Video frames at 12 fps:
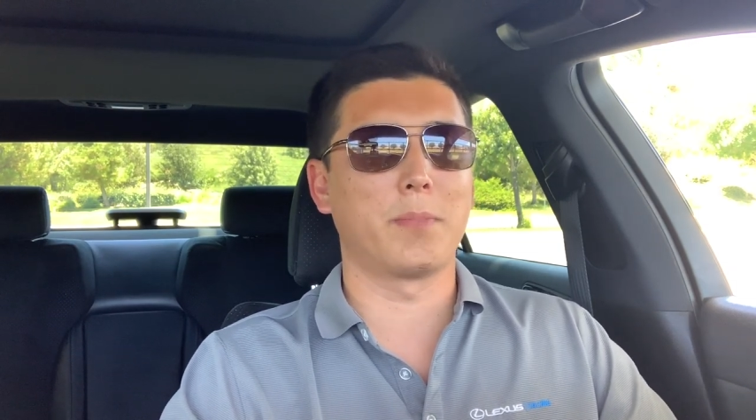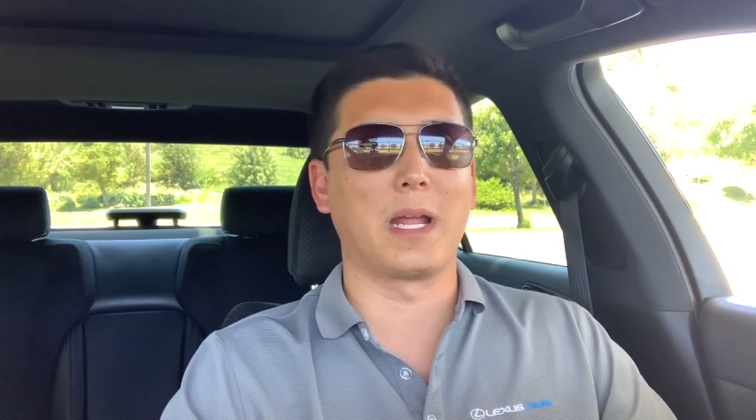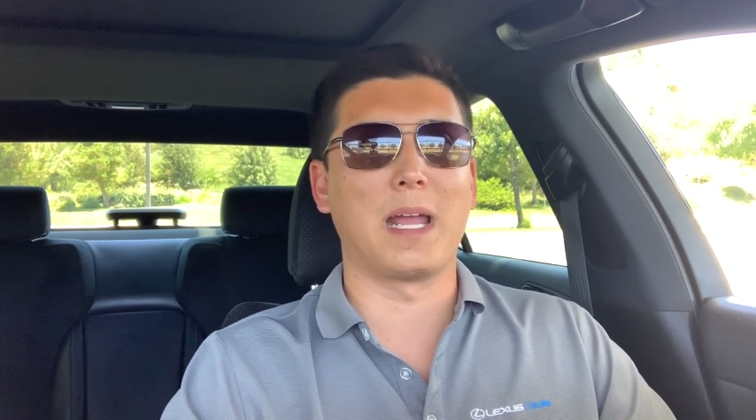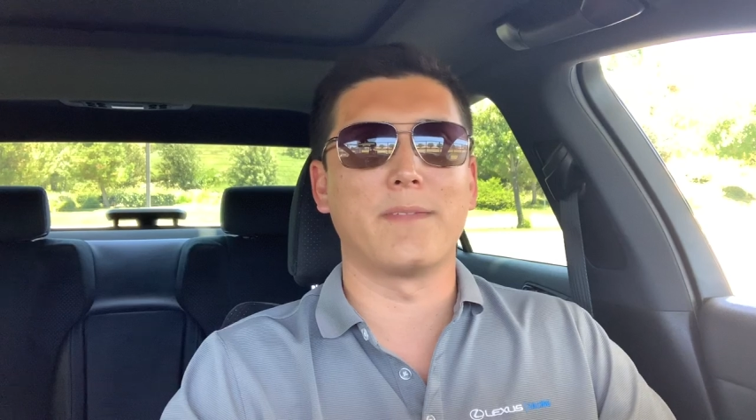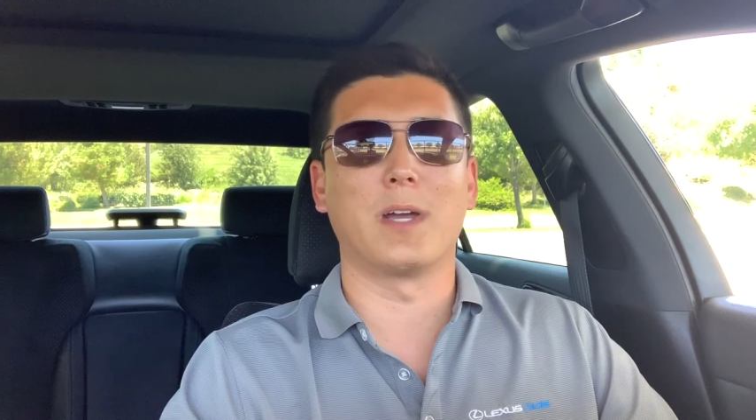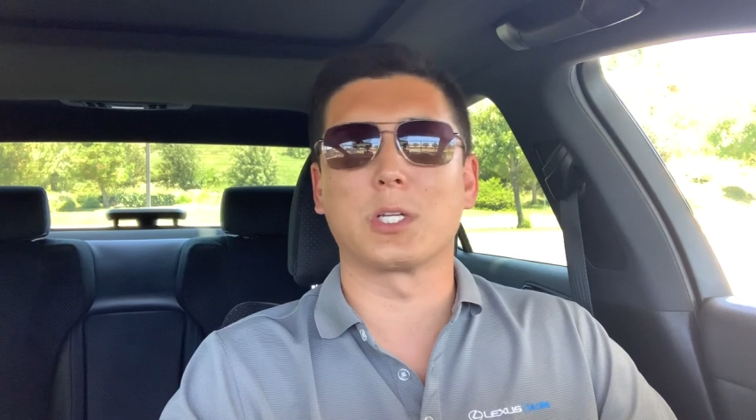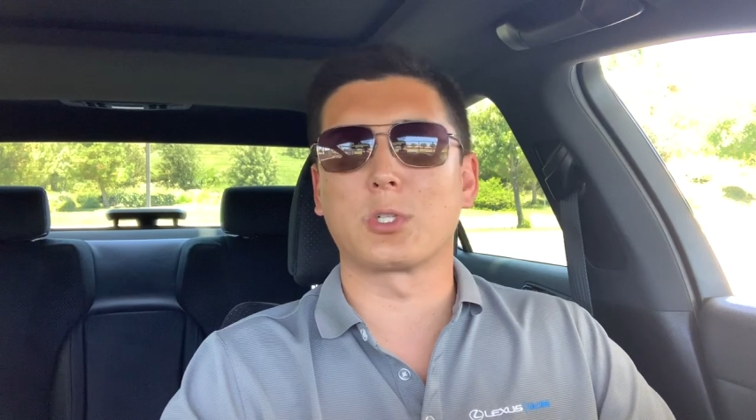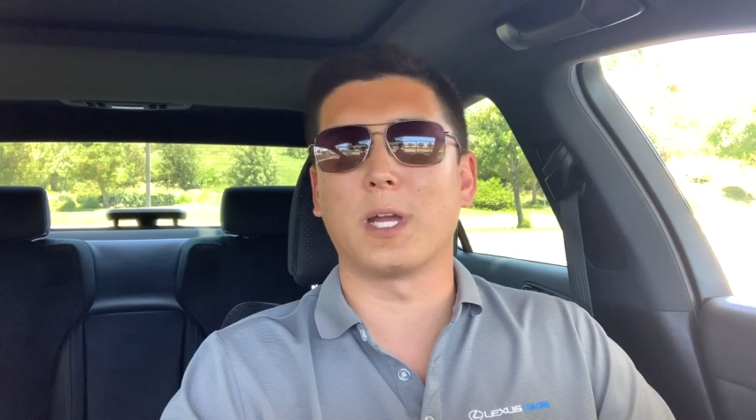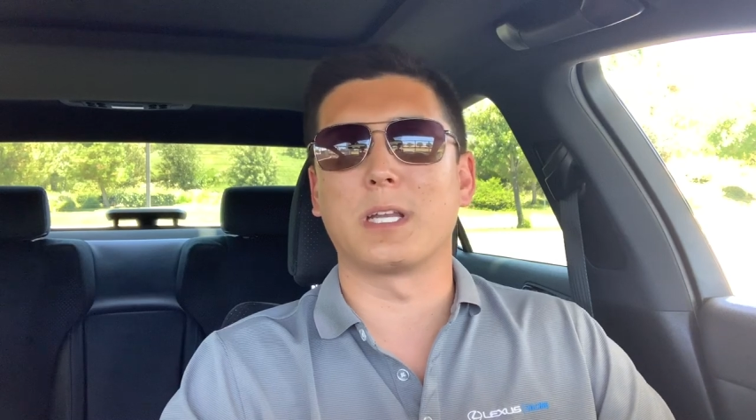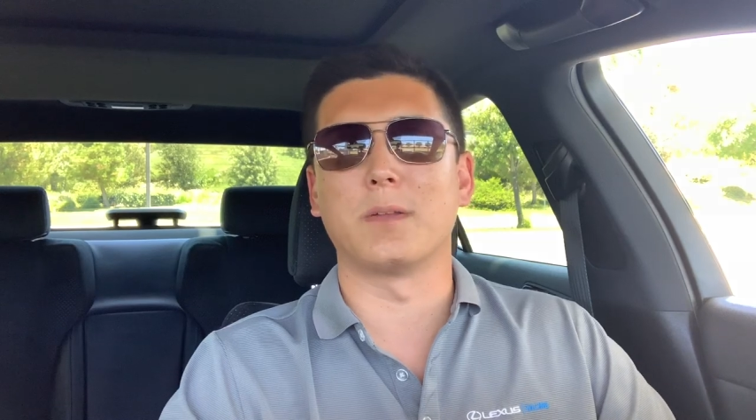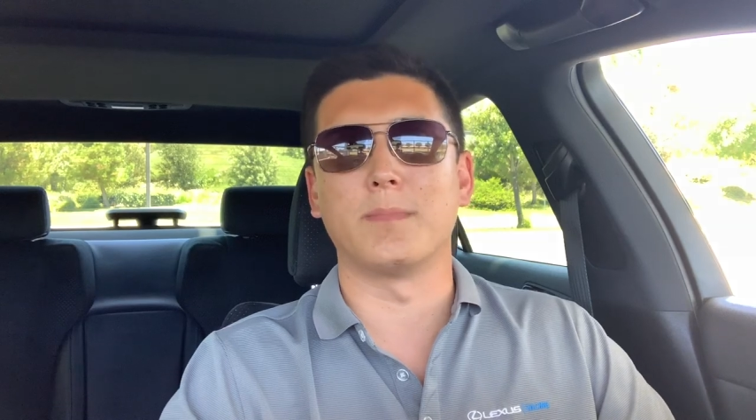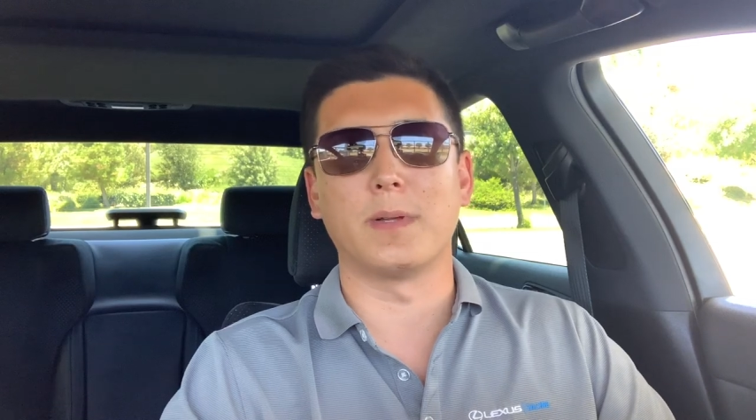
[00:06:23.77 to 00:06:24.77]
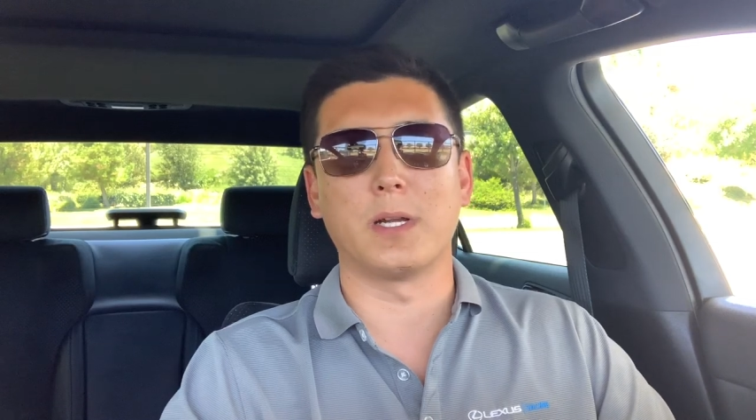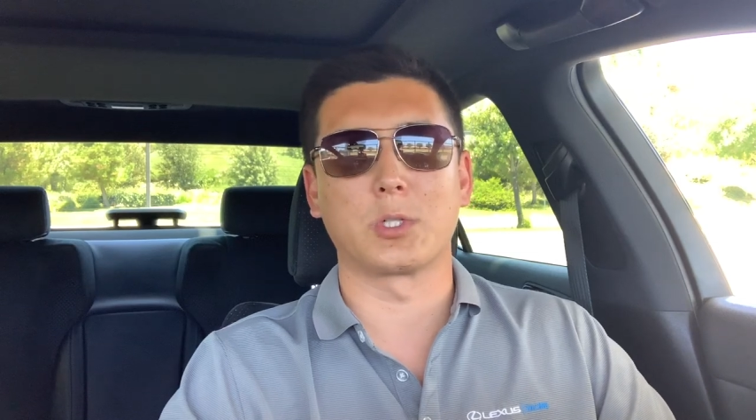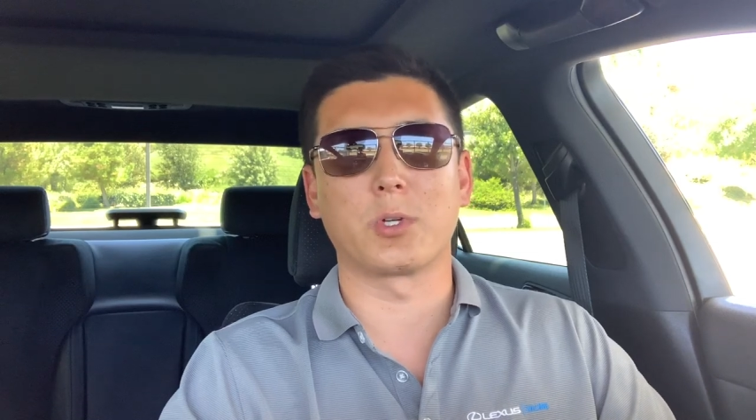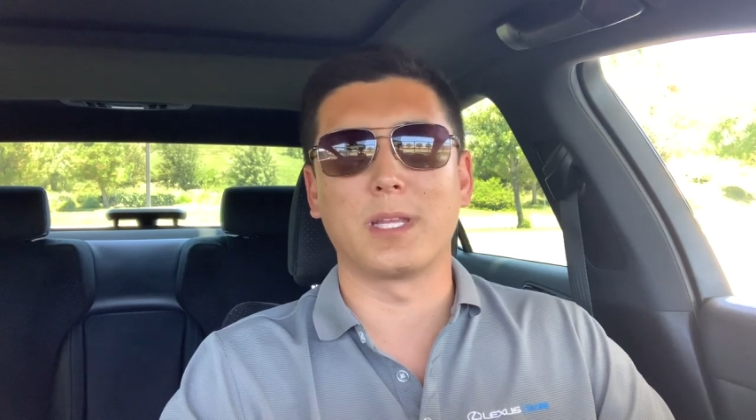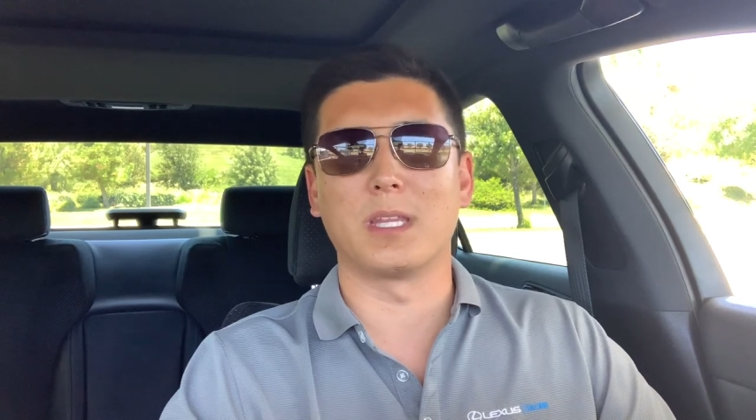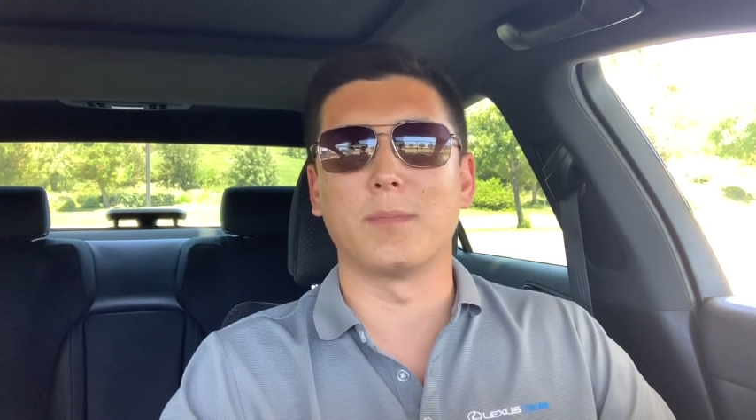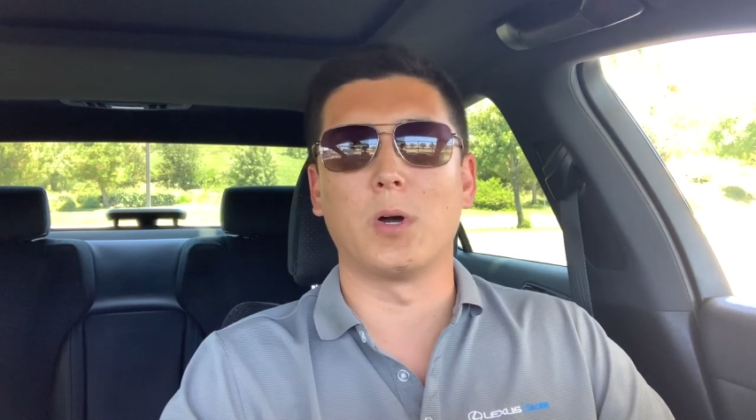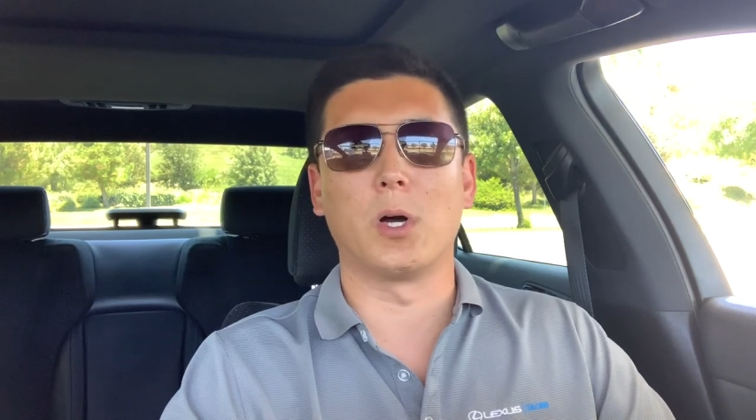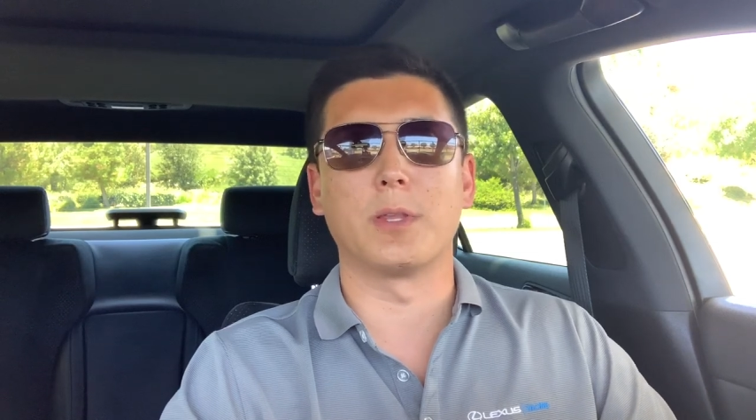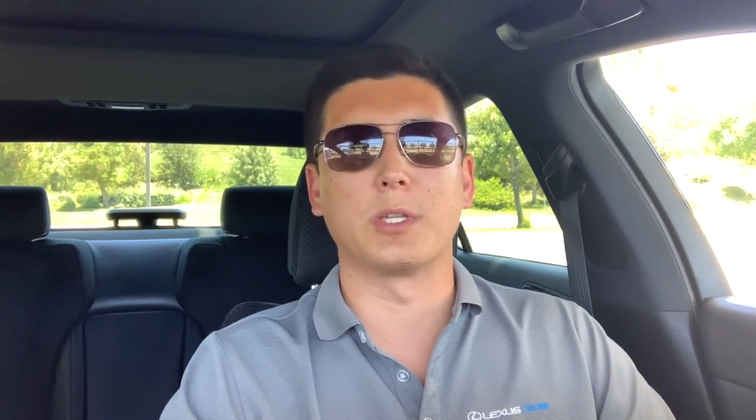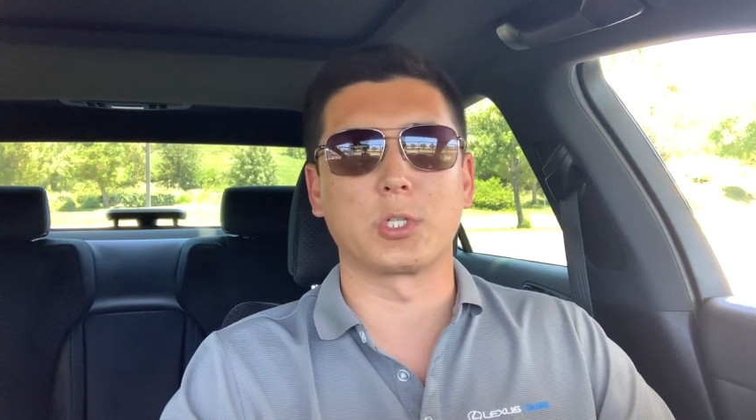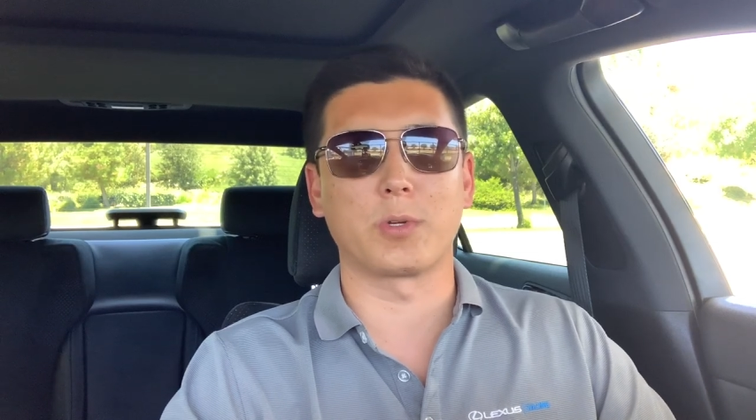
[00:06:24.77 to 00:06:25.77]
but I have not tried them
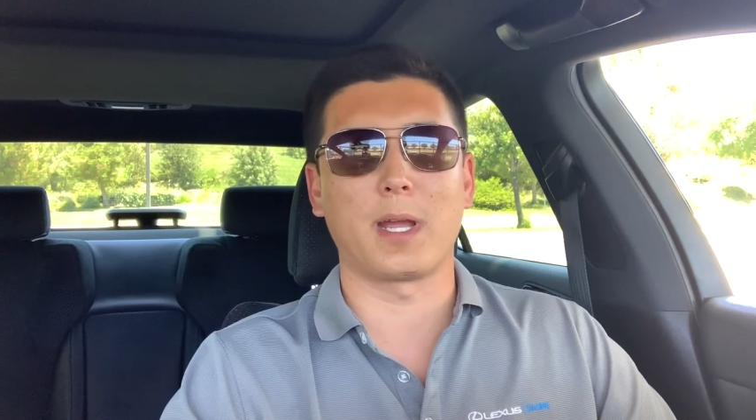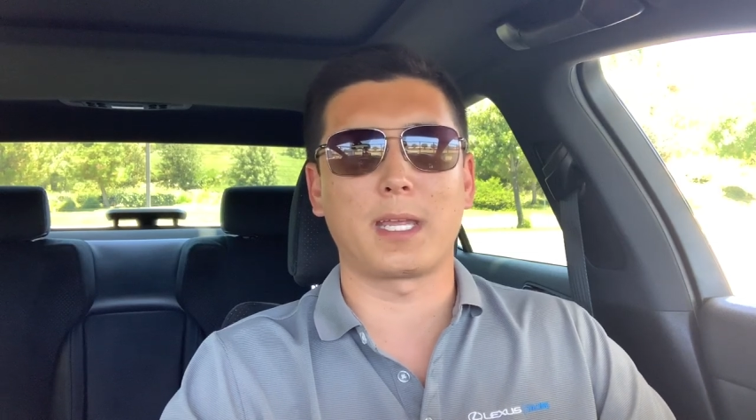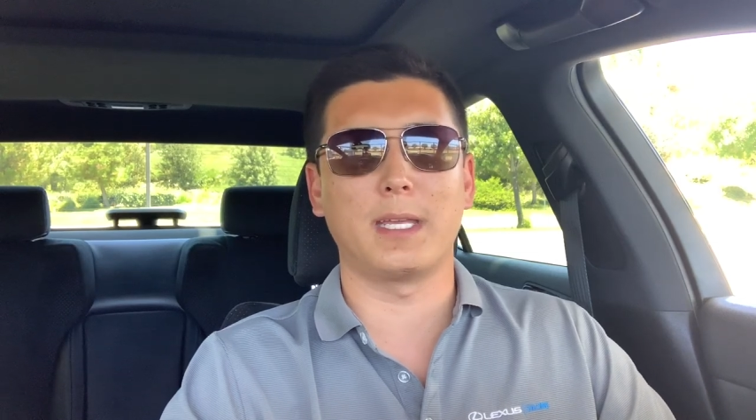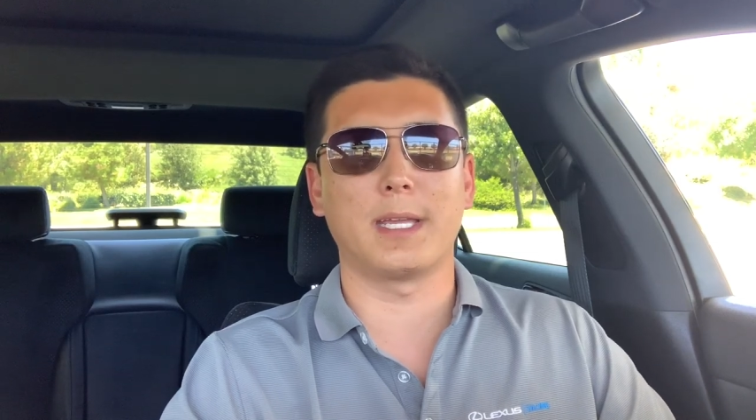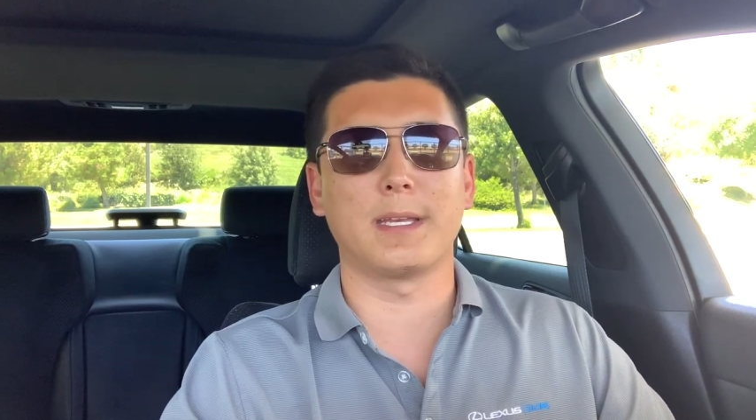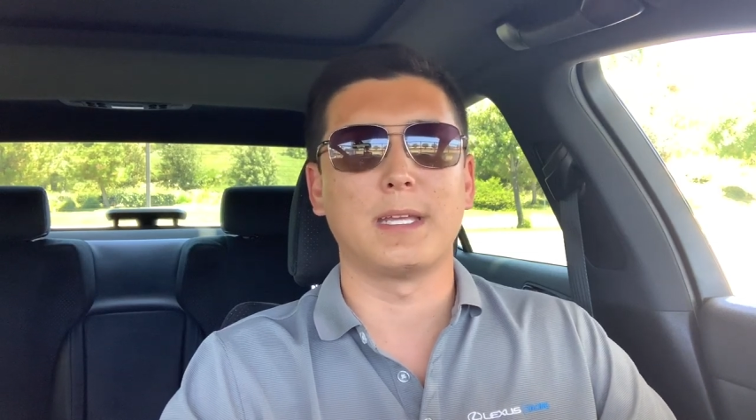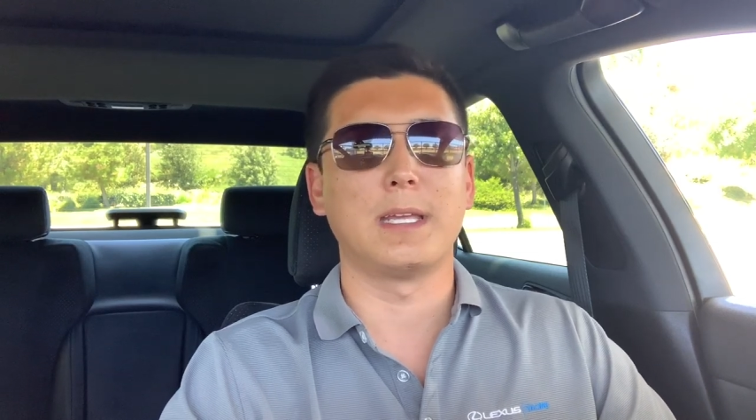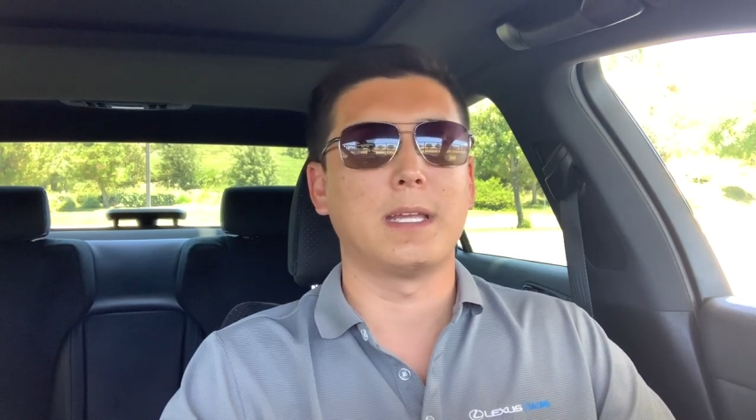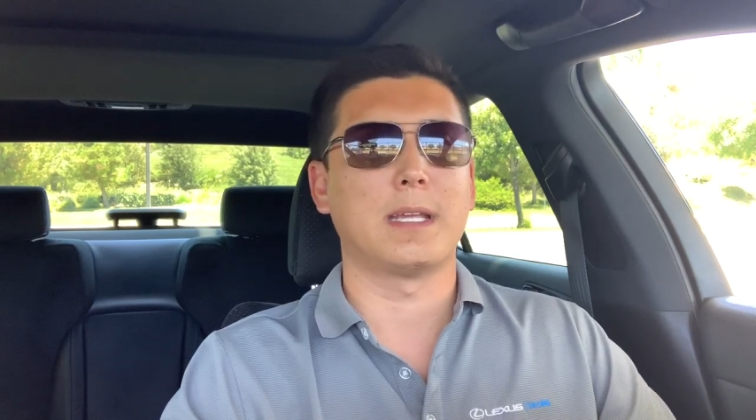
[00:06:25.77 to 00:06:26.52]
on the track yet.